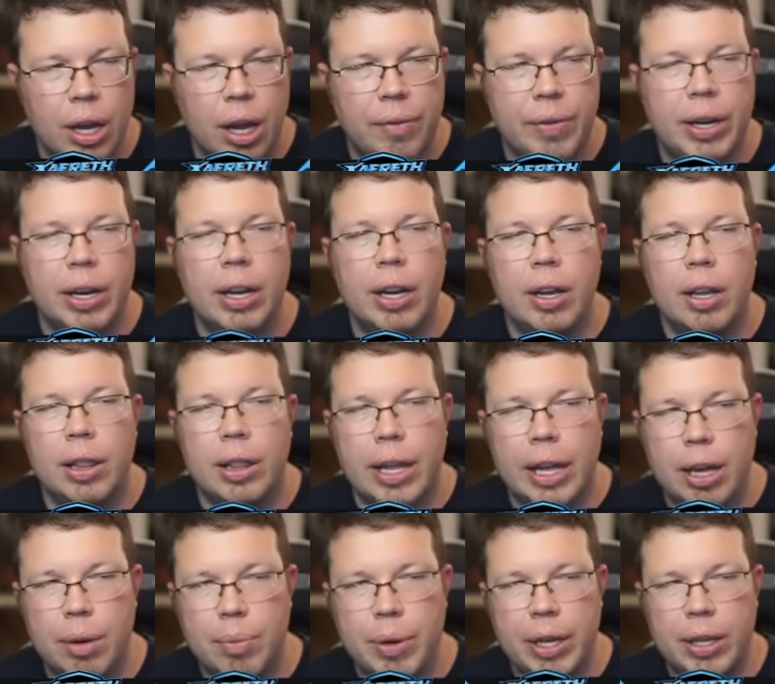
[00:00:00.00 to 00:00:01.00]
I mean,
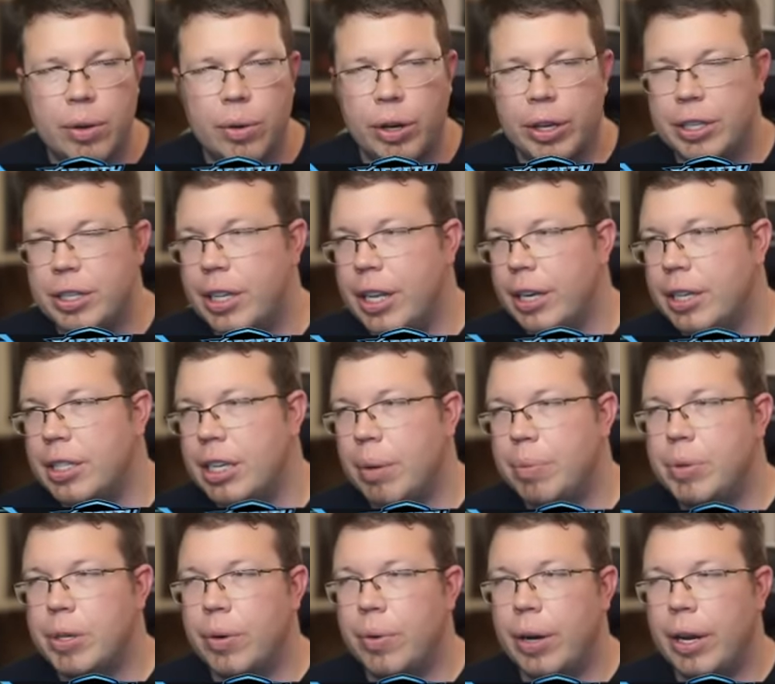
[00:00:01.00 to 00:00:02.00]
Leia being the
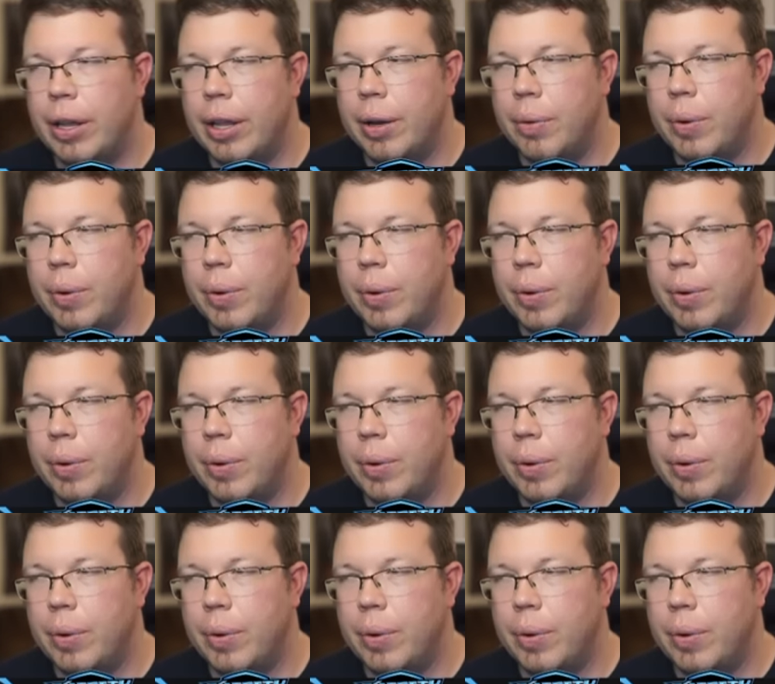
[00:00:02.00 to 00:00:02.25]
exception, right?